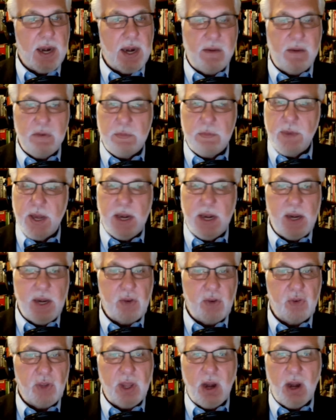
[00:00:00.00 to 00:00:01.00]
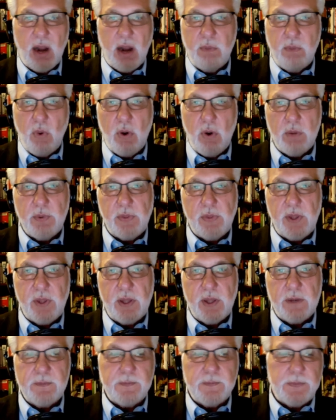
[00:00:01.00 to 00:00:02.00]
Everybody needs to get on board with
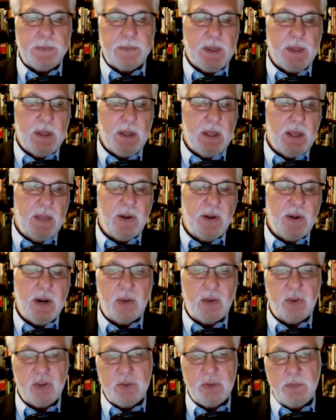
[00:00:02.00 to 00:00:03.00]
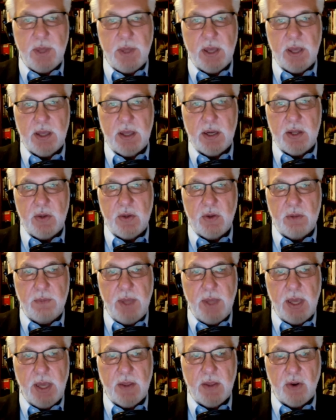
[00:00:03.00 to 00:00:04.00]
it. They're not just speaking to you and
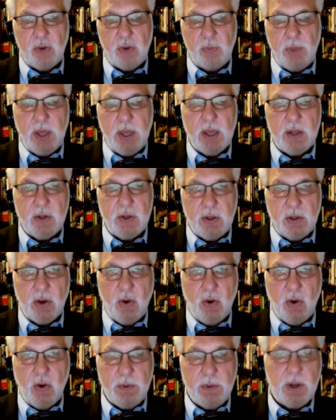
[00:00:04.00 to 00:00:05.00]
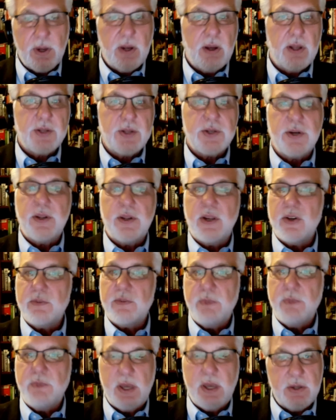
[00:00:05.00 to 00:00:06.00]
me. They're speaking to the corporate culture. They're
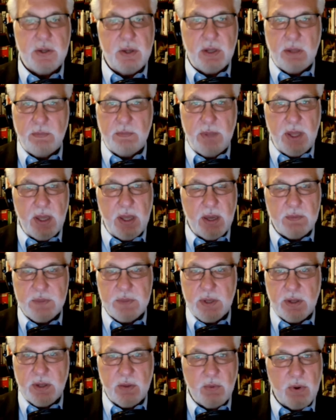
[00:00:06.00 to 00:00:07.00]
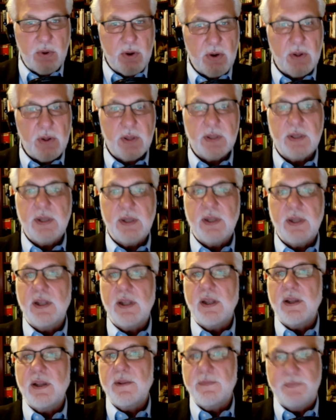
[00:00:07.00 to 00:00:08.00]
speaking to the PMs of the world,
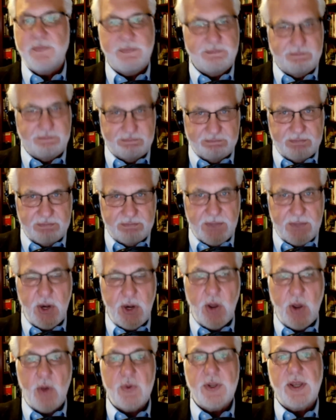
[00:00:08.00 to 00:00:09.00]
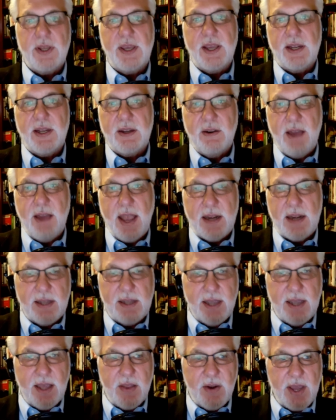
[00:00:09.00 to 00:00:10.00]
to get their act
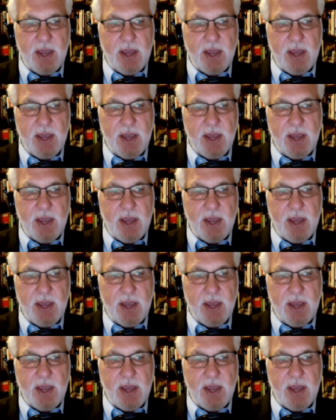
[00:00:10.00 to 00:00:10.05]
together.